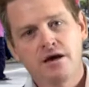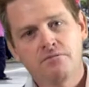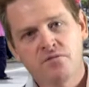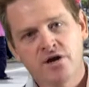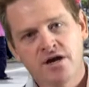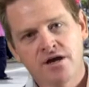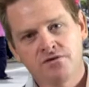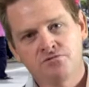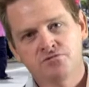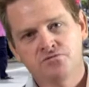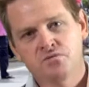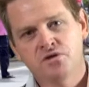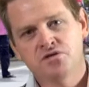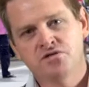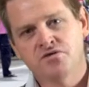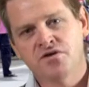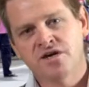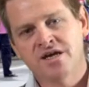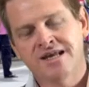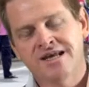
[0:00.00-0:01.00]
We're
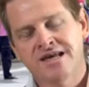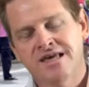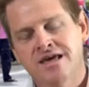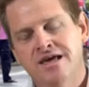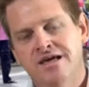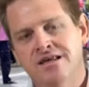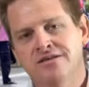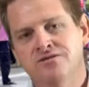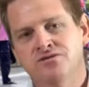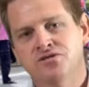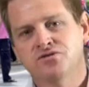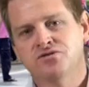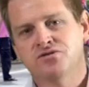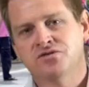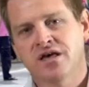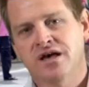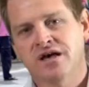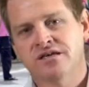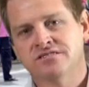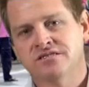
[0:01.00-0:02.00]
doing it again in
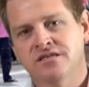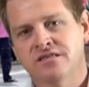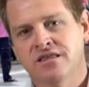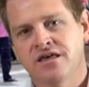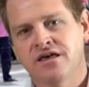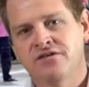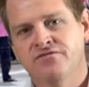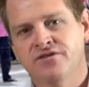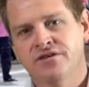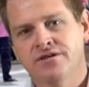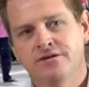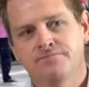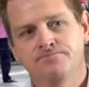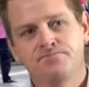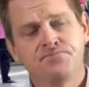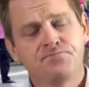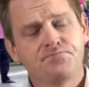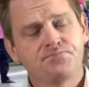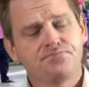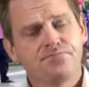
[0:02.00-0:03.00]
2011, and
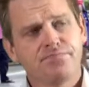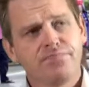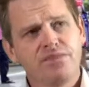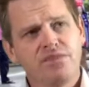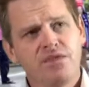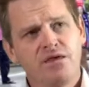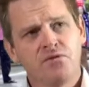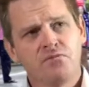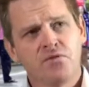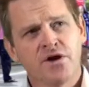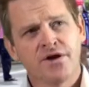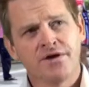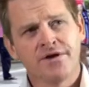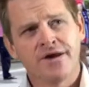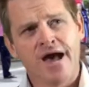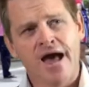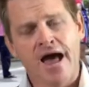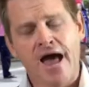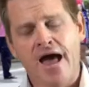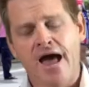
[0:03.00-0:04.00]
we're going to
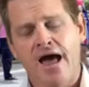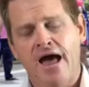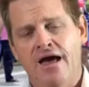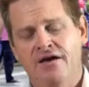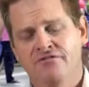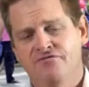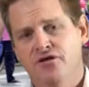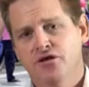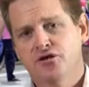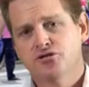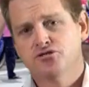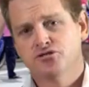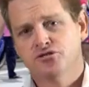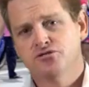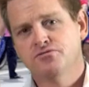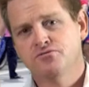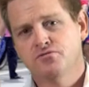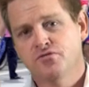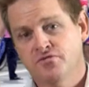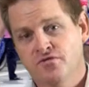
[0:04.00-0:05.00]
have
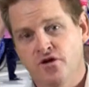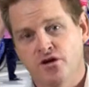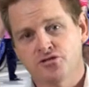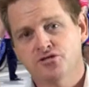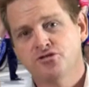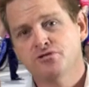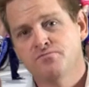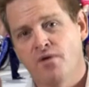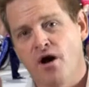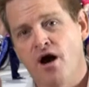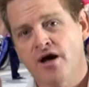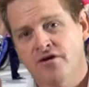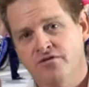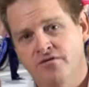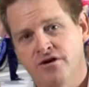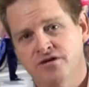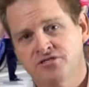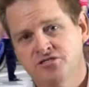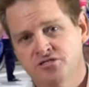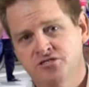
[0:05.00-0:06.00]
we've got 2 bike
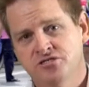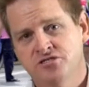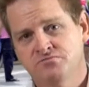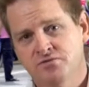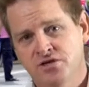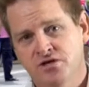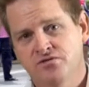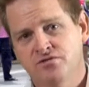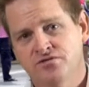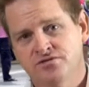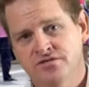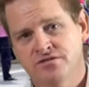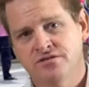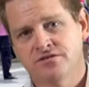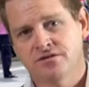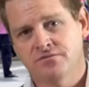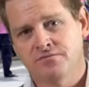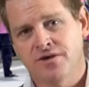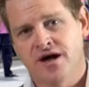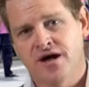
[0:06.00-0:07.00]
rides just because of the
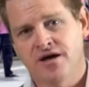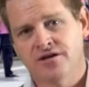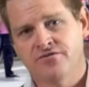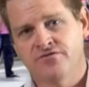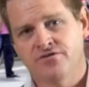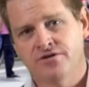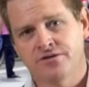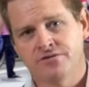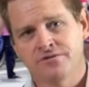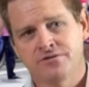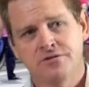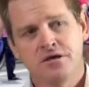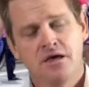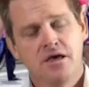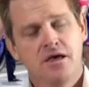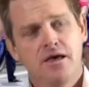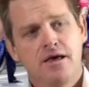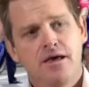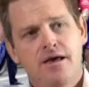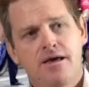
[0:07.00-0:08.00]
demand of it,
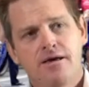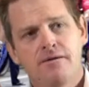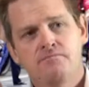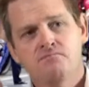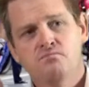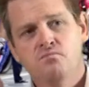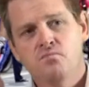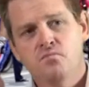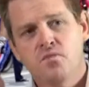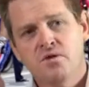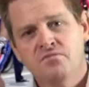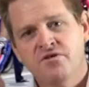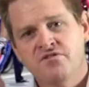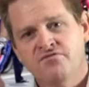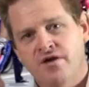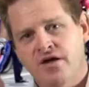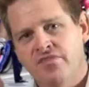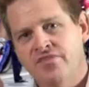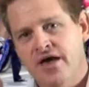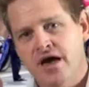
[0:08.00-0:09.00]
and when we
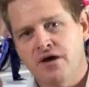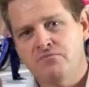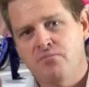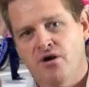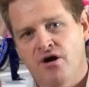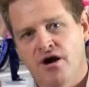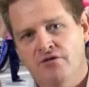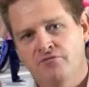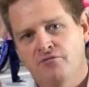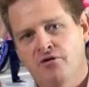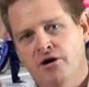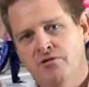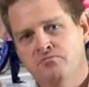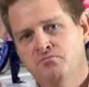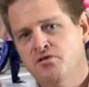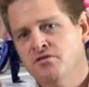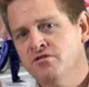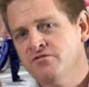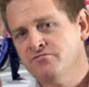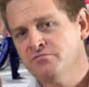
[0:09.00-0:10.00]
run that bike ride,
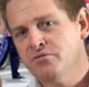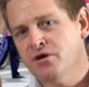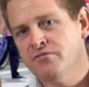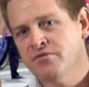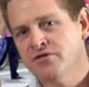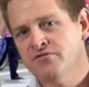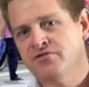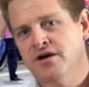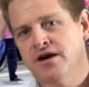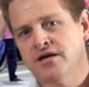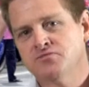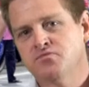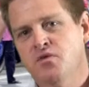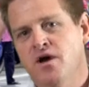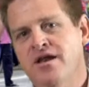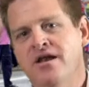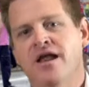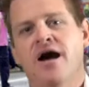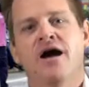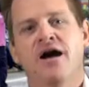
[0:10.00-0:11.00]
we'll have probably raised
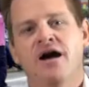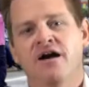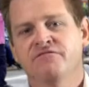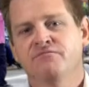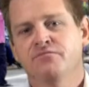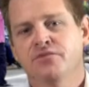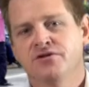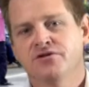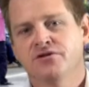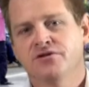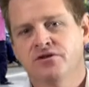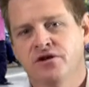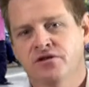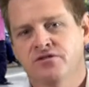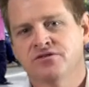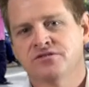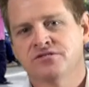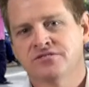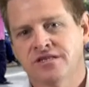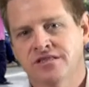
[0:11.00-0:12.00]
$1.5 million in
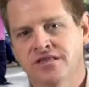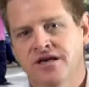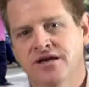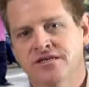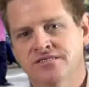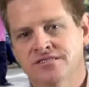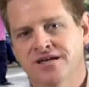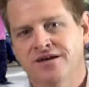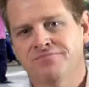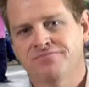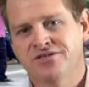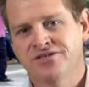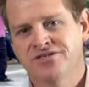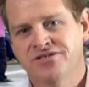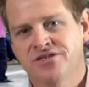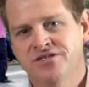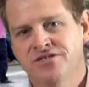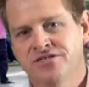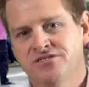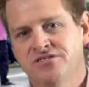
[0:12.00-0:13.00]
the last couple of
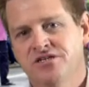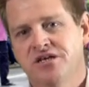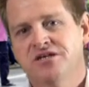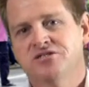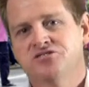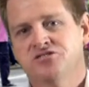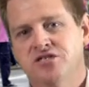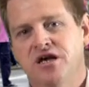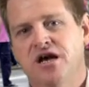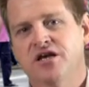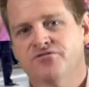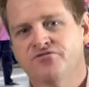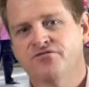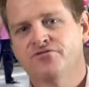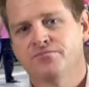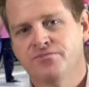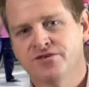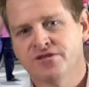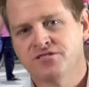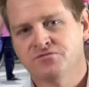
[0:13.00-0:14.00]
years just
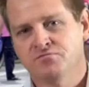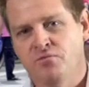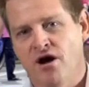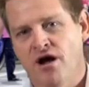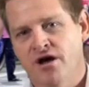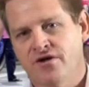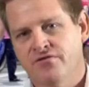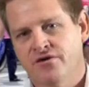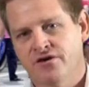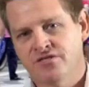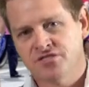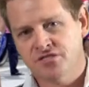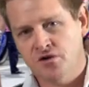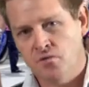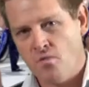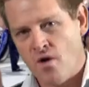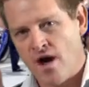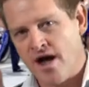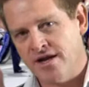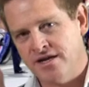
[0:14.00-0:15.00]
from these bike rides. So
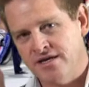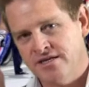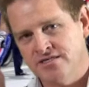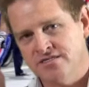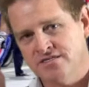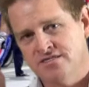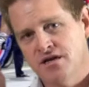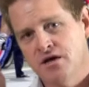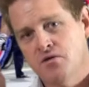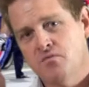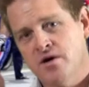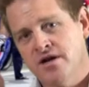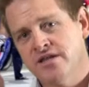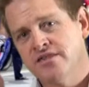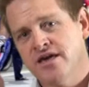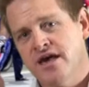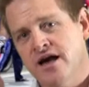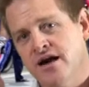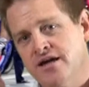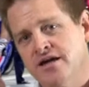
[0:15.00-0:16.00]
one of
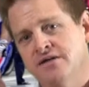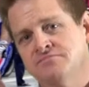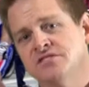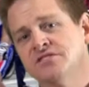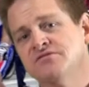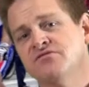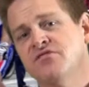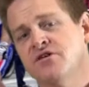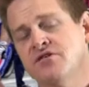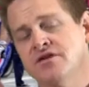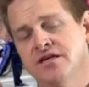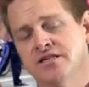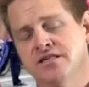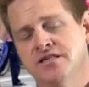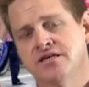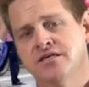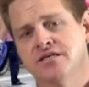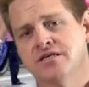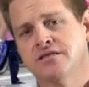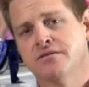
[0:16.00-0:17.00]
the outcomes is very
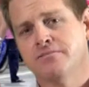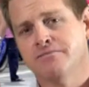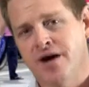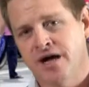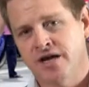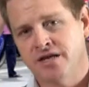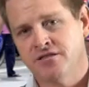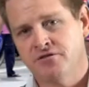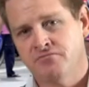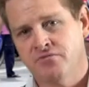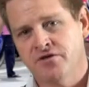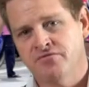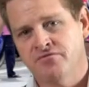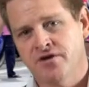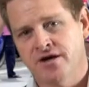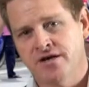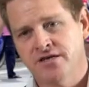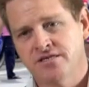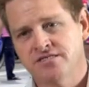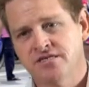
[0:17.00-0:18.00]
clearly the money that we
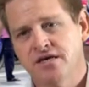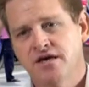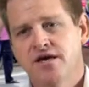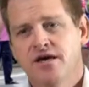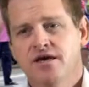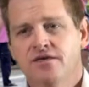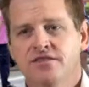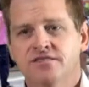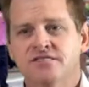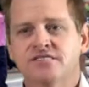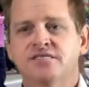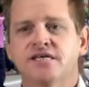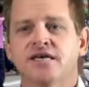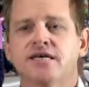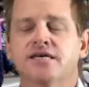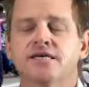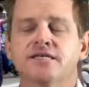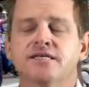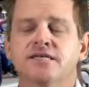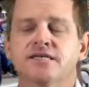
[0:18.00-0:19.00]
raise. The
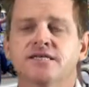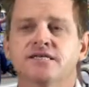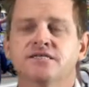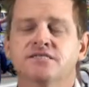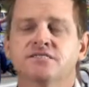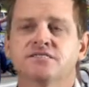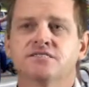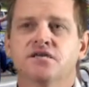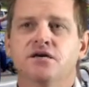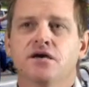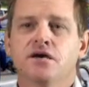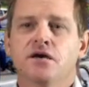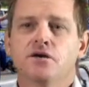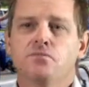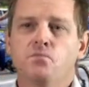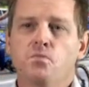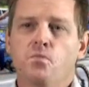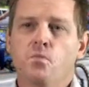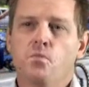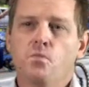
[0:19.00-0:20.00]
second is
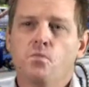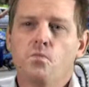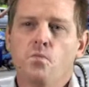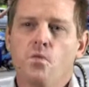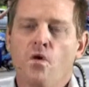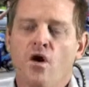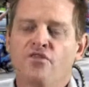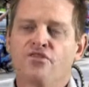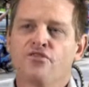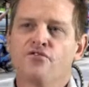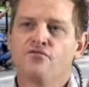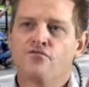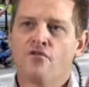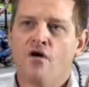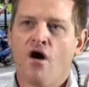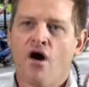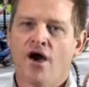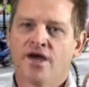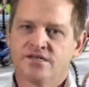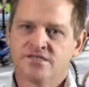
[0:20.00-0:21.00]
what the
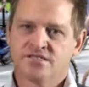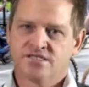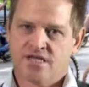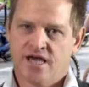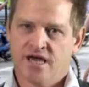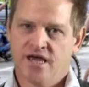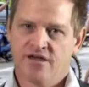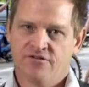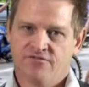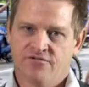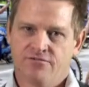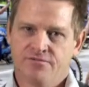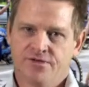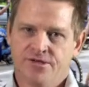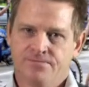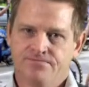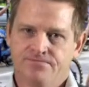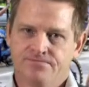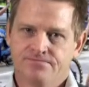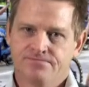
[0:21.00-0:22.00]
riders take from
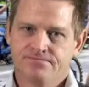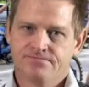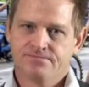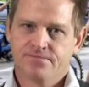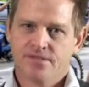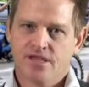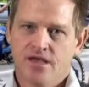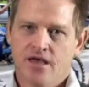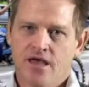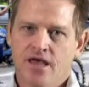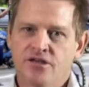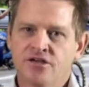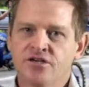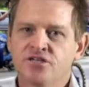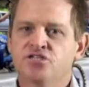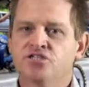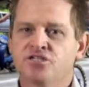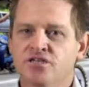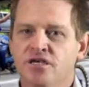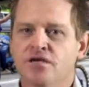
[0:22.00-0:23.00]
it. And
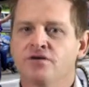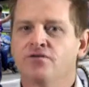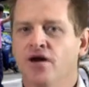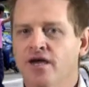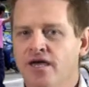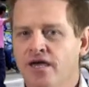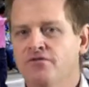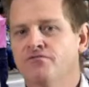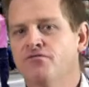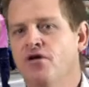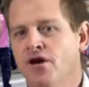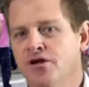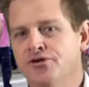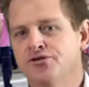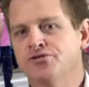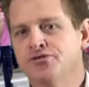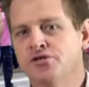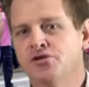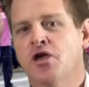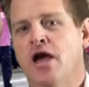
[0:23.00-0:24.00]
each year I get
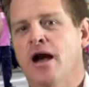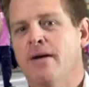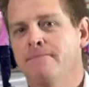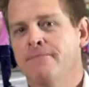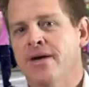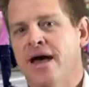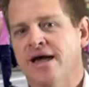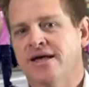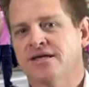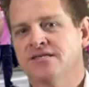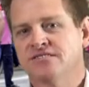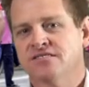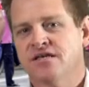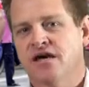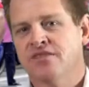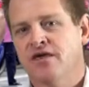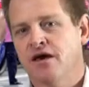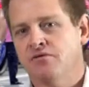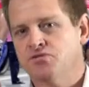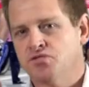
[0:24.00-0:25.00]
riders who come back and say
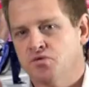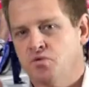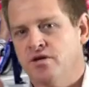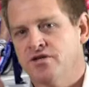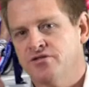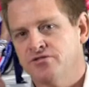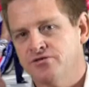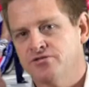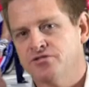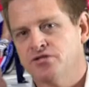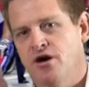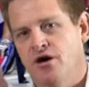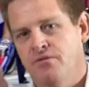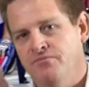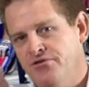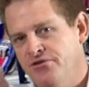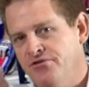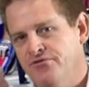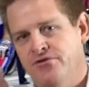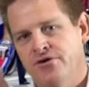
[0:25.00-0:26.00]
that was one of the top
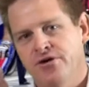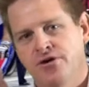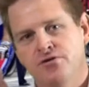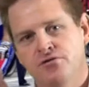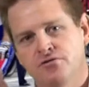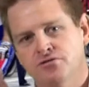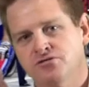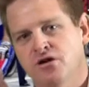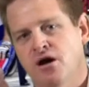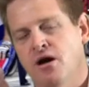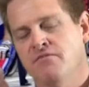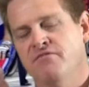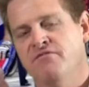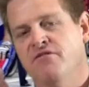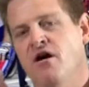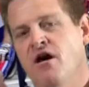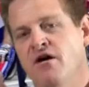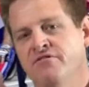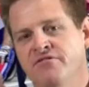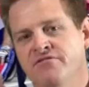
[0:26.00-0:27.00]
3 or top
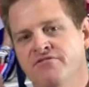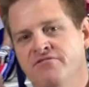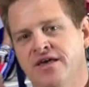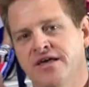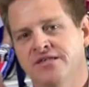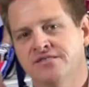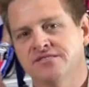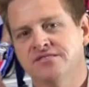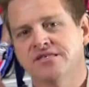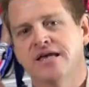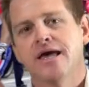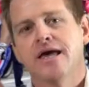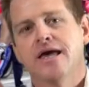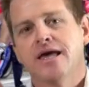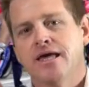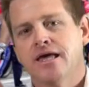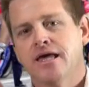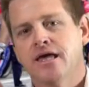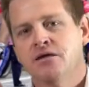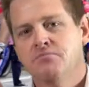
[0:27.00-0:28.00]
5 events
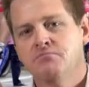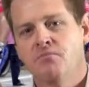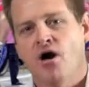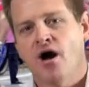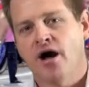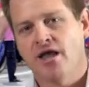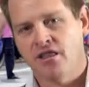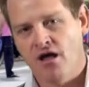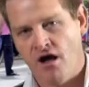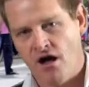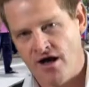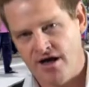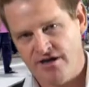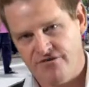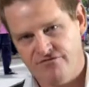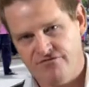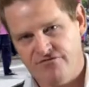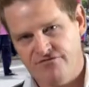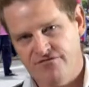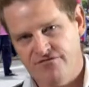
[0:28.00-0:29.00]
in my life.